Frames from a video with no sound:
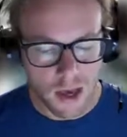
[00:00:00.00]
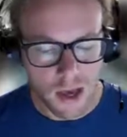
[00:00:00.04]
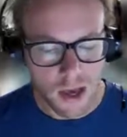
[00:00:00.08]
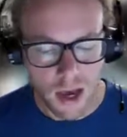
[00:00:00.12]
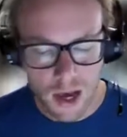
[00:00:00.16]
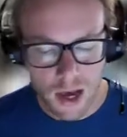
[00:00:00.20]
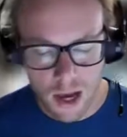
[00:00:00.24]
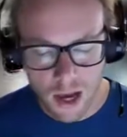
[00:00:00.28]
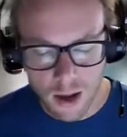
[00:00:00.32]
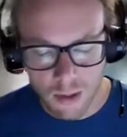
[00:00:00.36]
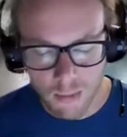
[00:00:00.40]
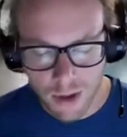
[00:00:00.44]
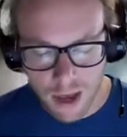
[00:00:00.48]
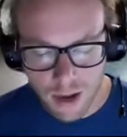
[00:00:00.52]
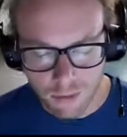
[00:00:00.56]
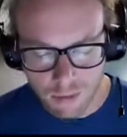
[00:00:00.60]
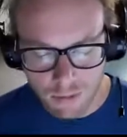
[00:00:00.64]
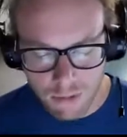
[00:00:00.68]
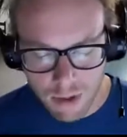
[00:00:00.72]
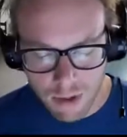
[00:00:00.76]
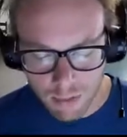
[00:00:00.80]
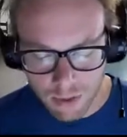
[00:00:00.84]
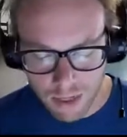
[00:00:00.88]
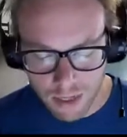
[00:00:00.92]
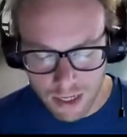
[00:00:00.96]
And
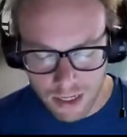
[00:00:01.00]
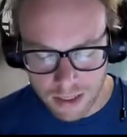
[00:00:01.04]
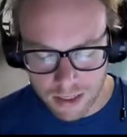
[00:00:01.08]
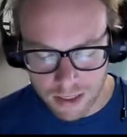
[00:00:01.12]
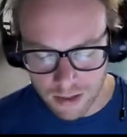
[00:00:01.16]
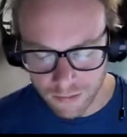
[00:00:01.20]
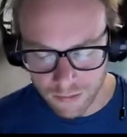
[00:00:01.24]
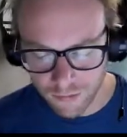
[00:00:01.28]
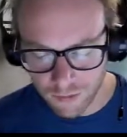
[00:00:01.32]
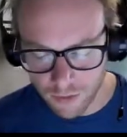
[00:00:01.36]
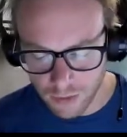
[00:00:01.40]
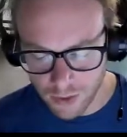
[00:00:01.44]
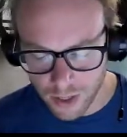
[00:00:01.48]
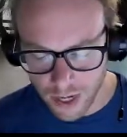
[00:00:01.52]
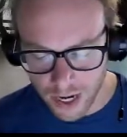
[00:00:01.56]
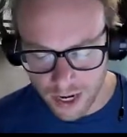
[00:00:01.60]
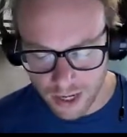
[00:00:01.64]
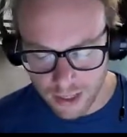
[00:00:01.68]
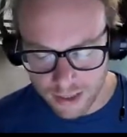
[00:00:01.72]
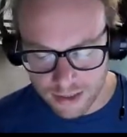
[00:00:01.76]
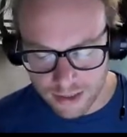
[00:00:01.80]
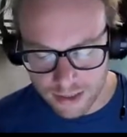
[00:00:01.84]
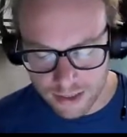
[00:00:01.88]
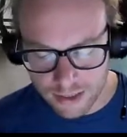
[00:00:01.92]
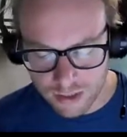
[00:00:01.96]
remember, e to the
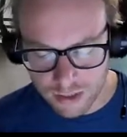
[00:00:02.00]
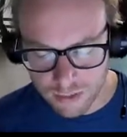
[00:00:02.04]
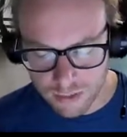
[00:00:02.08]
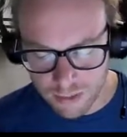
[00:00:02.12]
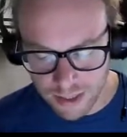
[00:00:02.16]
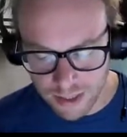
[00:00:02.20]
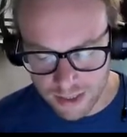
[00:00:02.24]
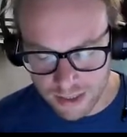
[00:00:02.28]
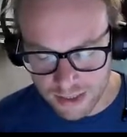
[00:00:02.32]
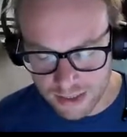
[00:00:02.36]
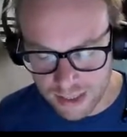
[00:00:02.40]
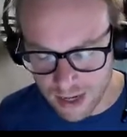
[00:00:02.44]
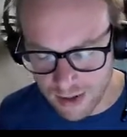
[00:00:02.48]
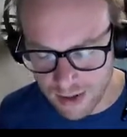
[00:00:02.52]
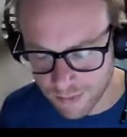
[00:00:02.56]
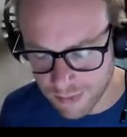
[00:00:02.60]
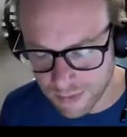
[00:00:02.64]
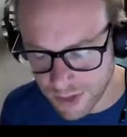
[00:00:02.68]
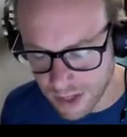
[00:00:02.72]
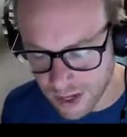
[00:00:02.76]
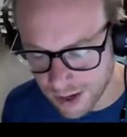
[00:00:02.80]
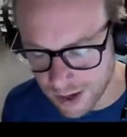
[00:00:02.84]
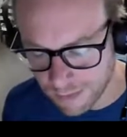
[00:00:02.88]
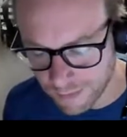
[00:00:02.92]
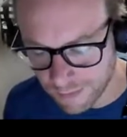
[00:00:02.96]
4x, this would be the same
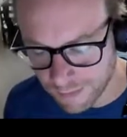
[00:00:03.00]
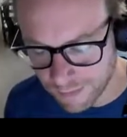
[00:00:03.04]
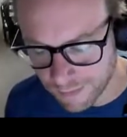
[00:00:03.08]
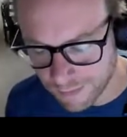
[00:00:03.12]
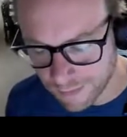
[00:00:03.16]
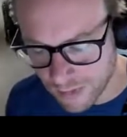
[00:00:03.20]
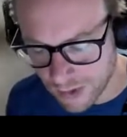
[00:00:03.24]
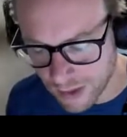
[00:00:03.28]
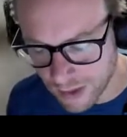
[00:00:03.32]
thing.